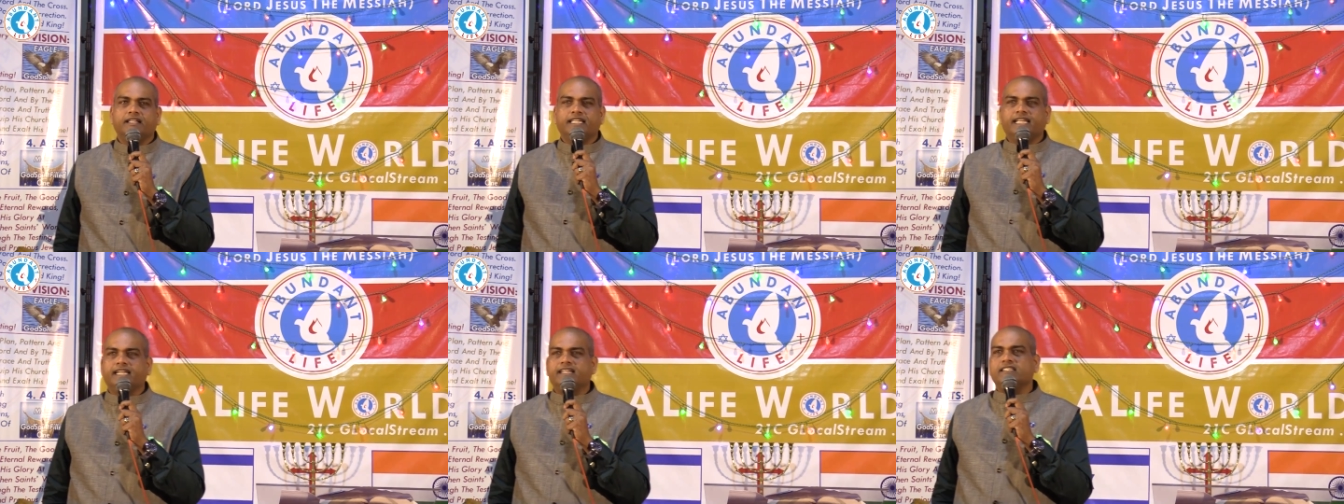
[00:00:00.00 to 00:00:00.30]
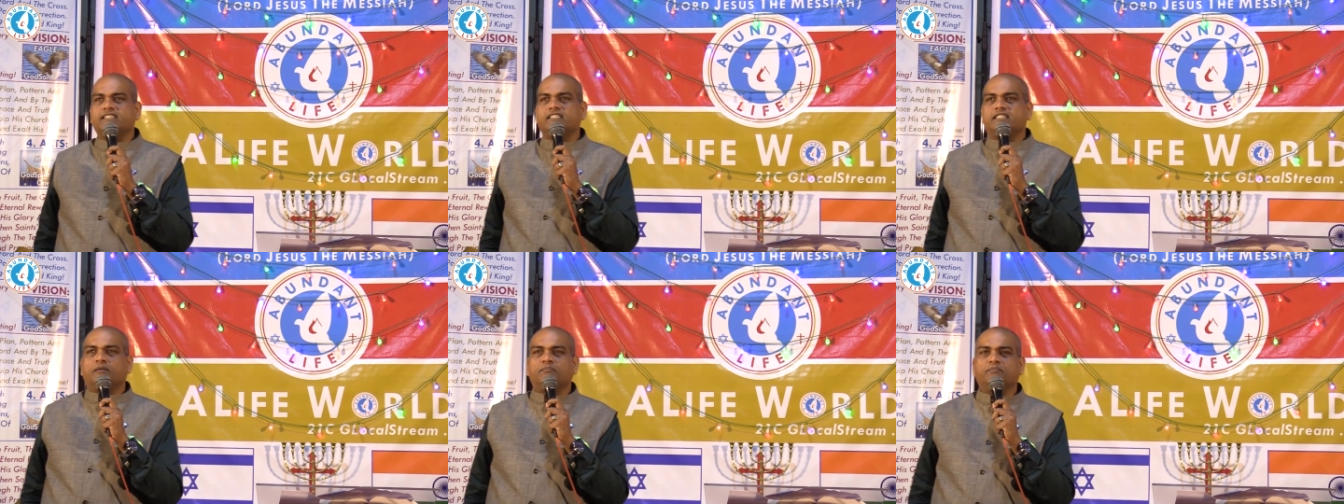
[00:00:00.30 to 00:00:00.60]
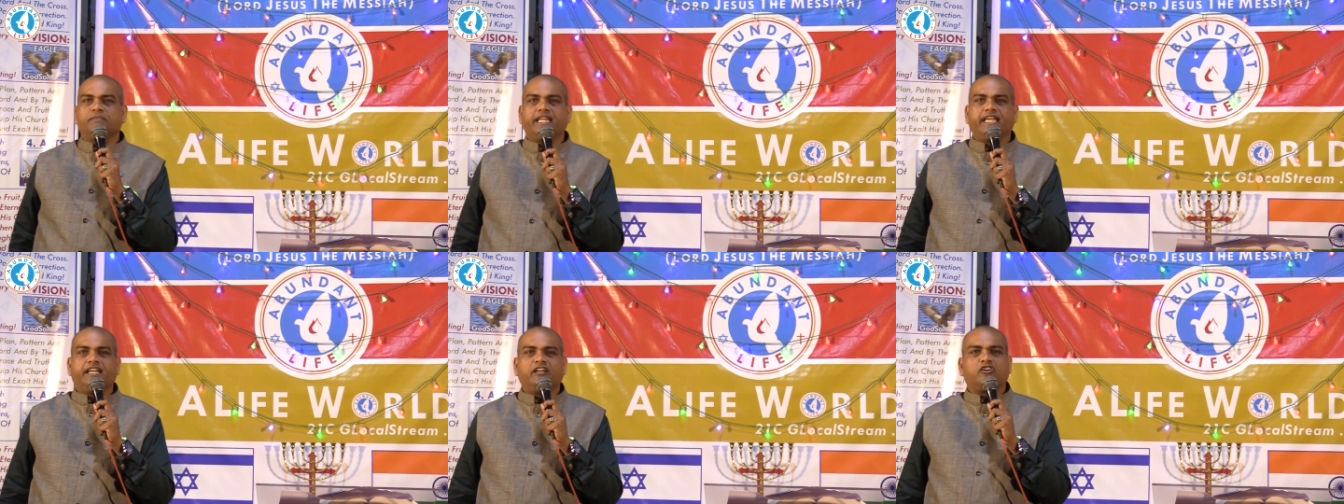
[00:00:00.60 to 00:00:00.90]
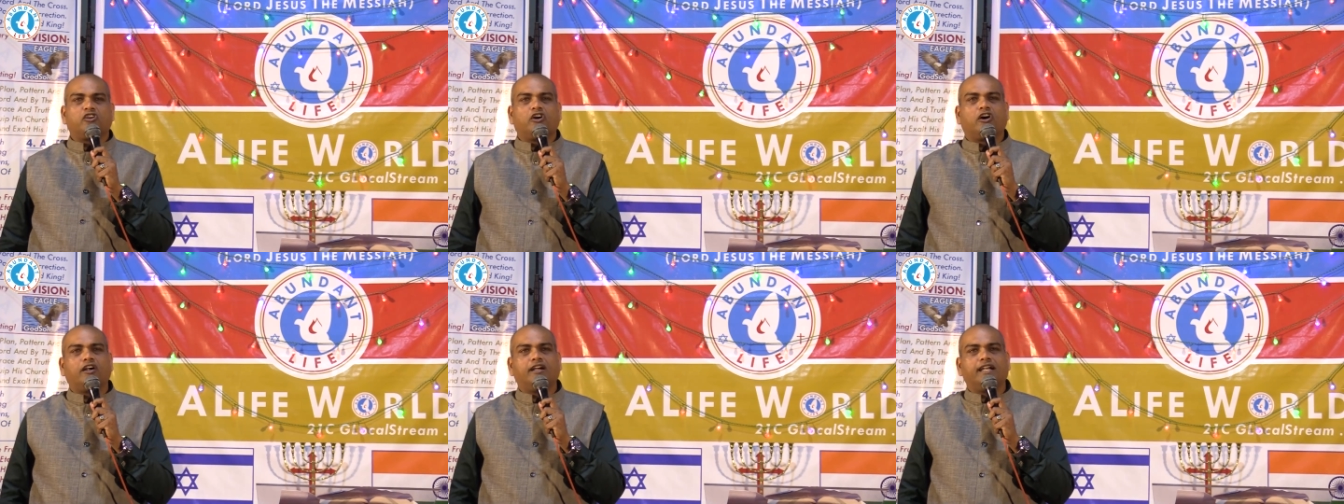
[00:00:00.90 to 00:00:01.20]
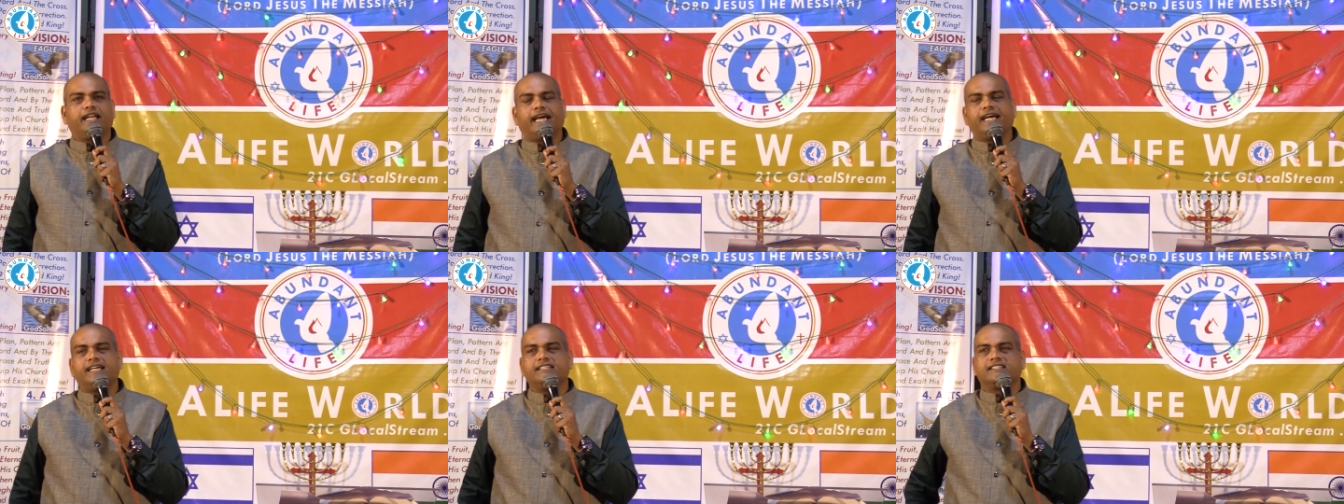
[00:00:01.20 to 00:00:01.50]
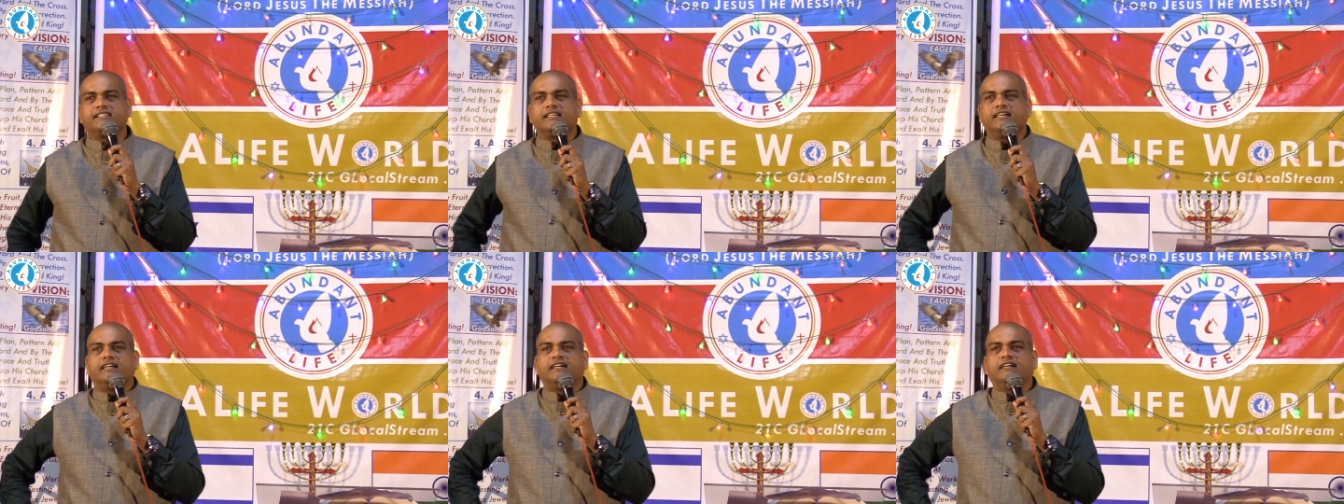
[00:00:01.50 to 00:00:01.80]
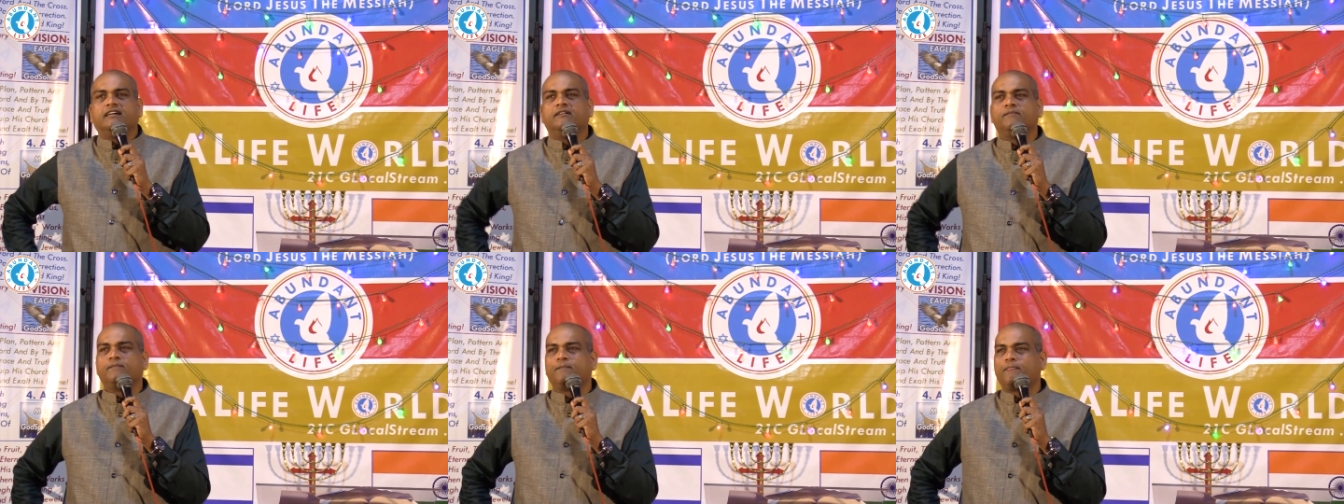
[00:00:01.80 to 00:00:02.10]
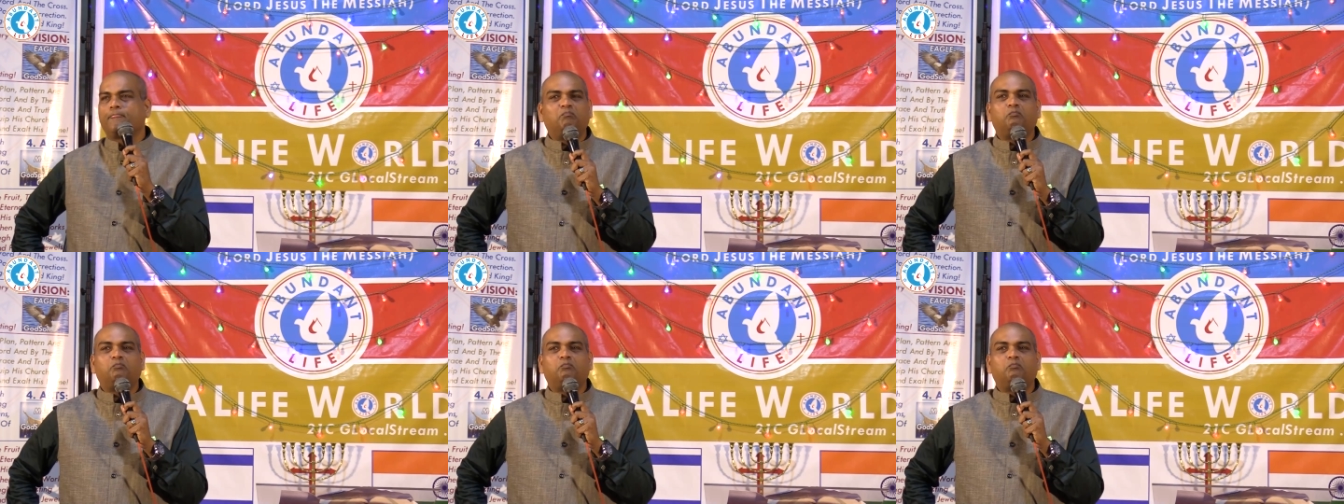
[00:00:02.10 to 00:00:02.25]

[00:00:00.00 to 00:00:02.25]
There is something called as a